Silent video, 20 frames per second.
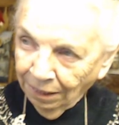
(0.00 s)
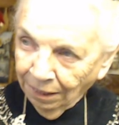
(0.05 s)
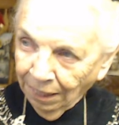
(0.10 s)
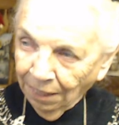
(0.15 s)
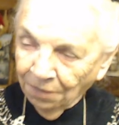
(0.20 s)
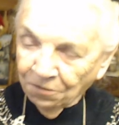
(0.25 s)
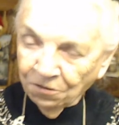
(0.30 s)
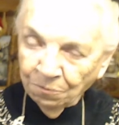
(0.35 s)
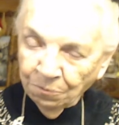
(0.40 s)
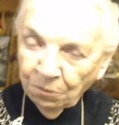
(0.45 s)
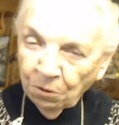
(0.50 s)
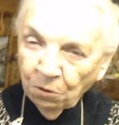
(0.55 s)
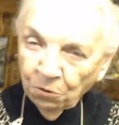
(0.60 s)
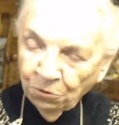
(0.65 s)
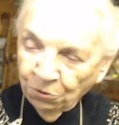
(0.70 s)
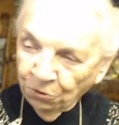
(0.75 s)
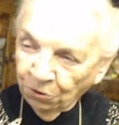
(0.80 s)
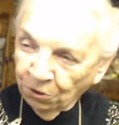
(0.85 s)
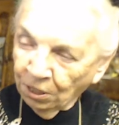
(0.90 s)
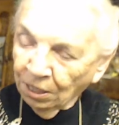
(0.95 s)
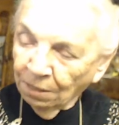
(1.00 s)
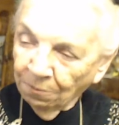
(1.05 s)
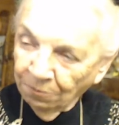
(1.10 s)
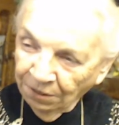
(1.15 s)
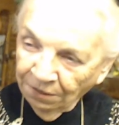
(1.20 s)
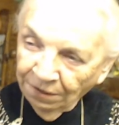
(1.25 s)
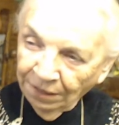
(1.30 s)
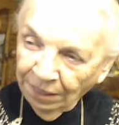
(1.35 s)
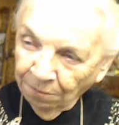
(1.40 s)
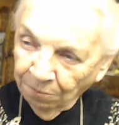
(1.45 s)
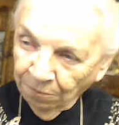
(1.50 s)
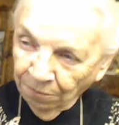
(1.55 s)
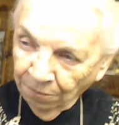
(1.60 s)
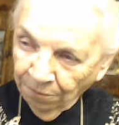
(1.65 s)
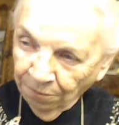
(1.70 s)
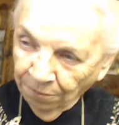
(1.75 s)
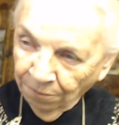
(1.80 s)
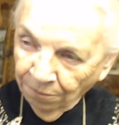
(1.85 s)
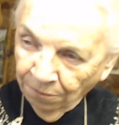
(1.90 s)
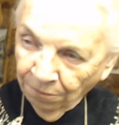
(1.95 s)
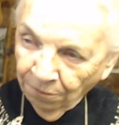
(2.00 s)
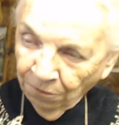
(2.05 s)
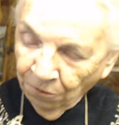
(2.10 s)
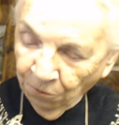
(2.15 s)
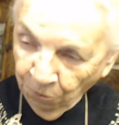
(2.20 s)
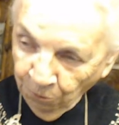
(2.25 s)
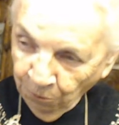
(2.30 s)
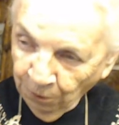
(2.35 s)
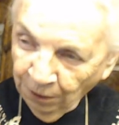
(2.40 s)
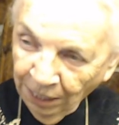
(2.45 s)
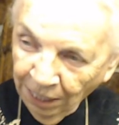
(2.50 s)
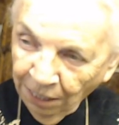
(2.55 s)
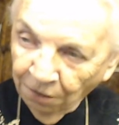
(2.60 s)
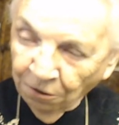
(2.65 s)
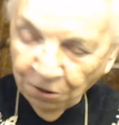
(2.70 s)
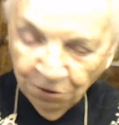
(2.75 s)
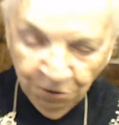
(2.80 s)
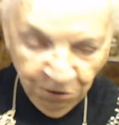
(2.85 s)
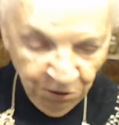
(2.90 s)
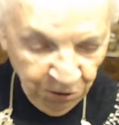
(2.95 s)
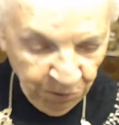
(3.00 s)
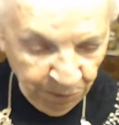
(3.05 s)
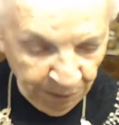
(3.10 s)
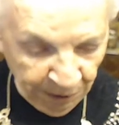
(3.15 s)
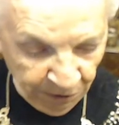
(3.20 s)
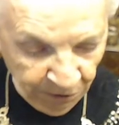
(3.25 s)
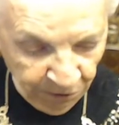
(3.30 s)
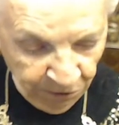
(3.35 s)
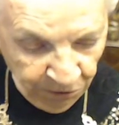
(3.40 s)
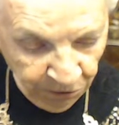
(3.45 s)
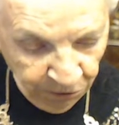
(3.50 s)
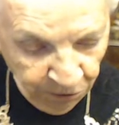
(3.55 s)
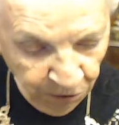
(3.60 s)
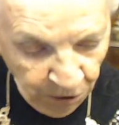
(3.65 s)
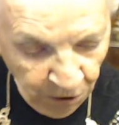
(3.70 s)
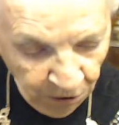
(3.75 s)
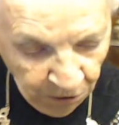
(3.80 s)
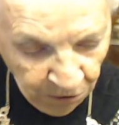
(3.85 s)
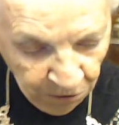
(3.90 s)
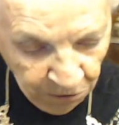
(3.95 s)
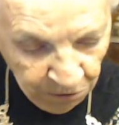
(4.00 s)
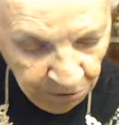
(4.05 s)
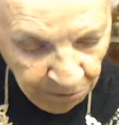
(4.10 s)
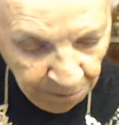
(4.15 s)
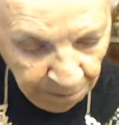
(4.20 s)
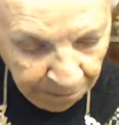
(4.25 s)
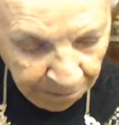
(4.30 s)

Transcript: as opposed to come to them through inheritance because they're daughters.